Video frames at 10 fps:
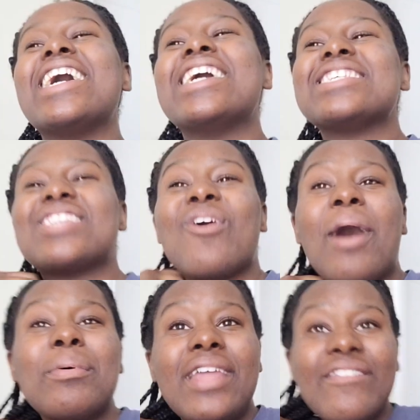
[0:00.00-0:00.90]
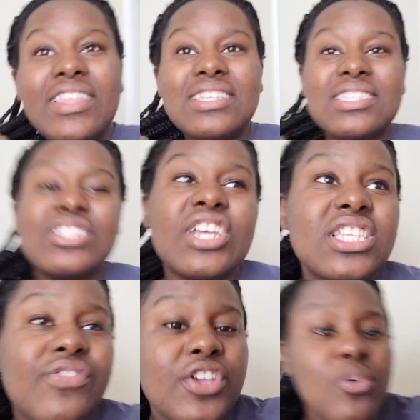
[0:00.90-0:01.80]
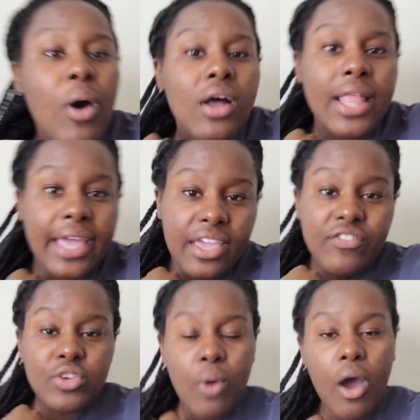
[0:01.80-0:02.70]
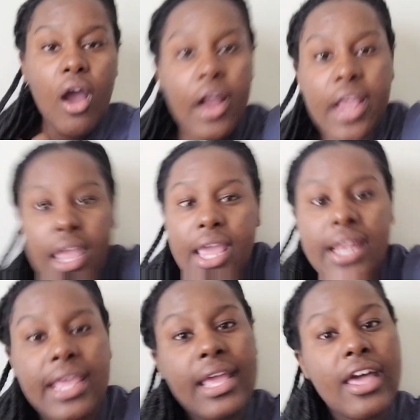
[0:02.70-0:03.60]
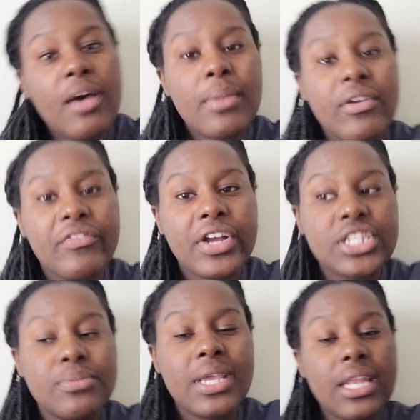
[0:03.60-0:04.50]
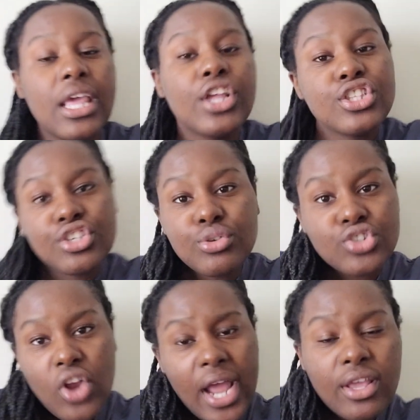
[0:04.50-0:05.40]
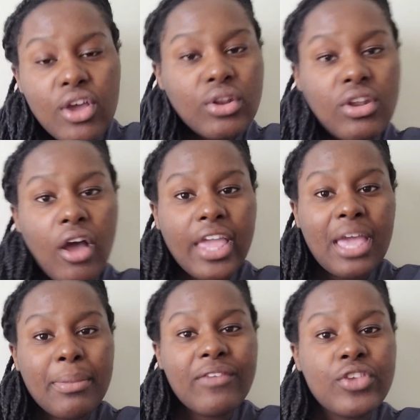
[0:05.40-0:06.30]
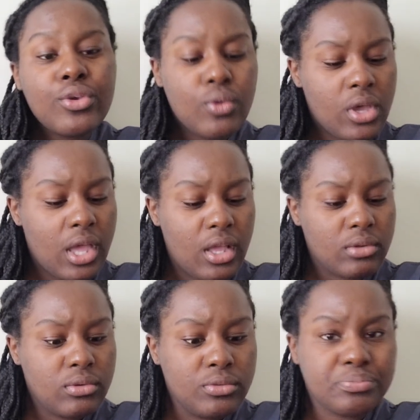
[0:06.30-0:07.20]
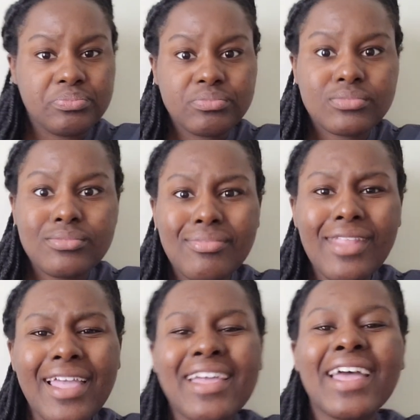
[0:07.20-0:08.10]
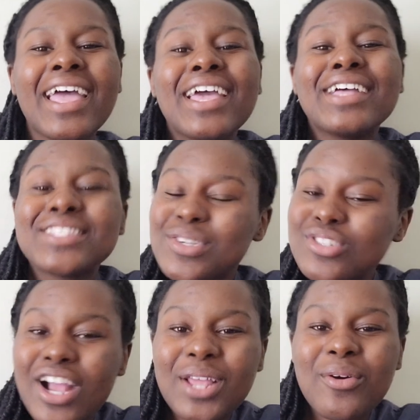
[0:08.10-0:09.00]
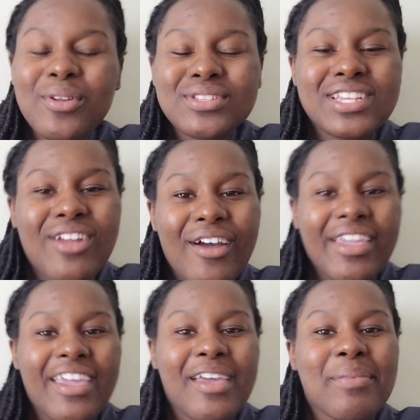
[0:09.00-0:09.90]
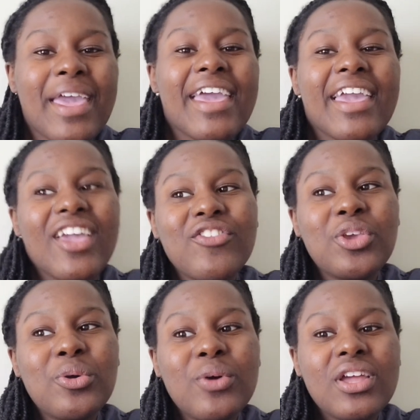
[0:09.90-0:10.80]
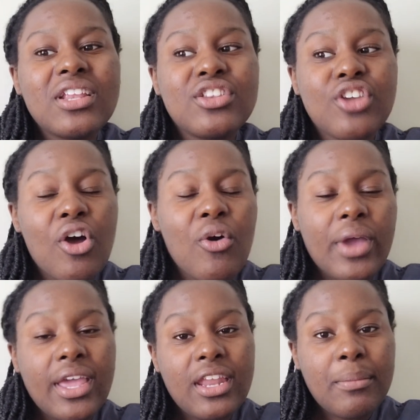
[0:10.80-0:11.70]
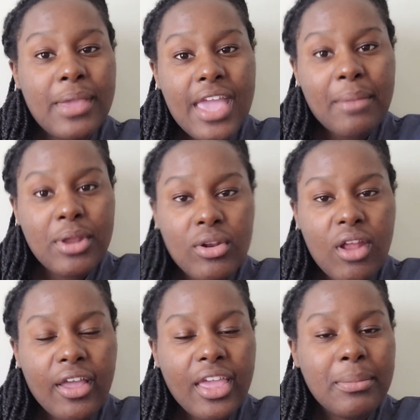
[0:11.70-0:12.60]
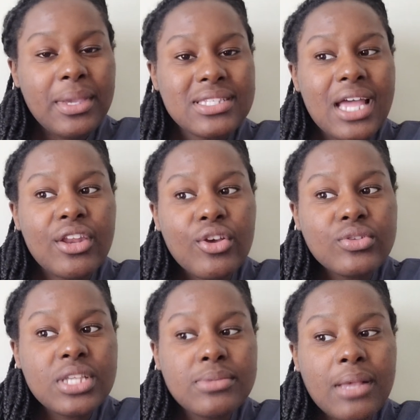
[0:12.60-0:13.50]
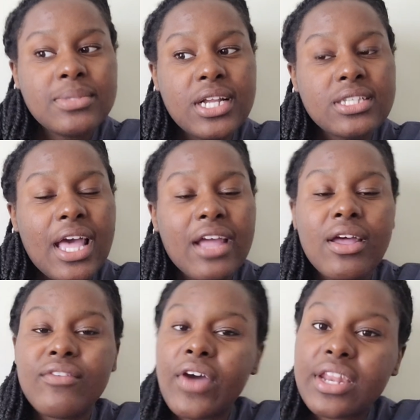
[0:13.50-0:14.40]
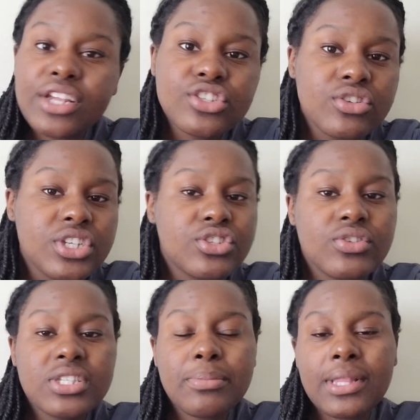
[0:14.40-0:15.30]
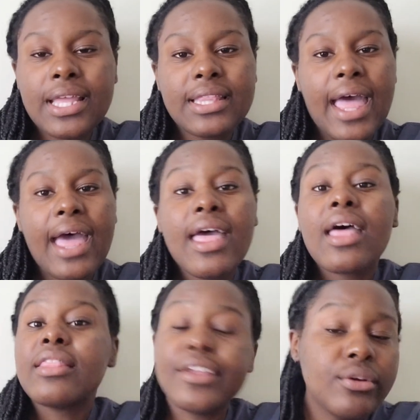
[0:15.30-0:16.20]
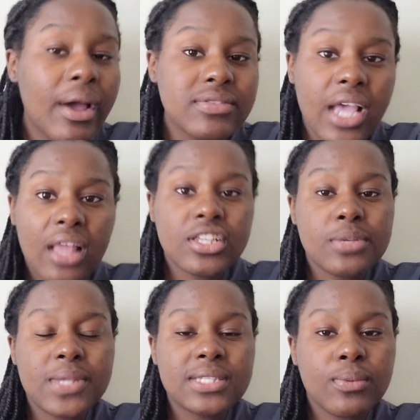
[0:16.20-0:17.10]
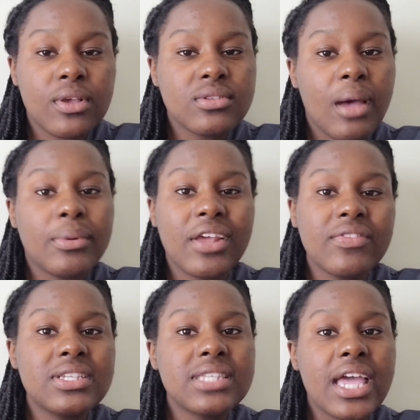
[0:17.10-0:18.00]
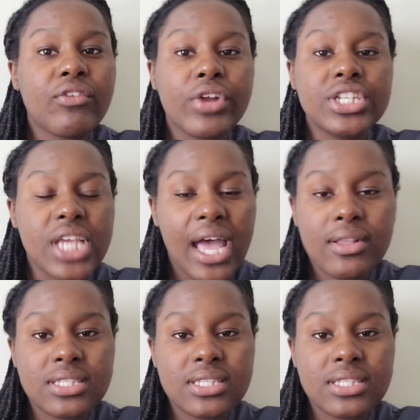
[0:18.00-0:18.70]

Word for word: So I would definitely suggest for you all, like if you are an incoming freshman to try to go to Dawg Camp, if you, ooh, to try to go to Dawg Camp if you don't end up being able to go to Dawg Camp because i know sometimes there's like a financial issue or something like that they do have scholarships as well so i would definitely say reach out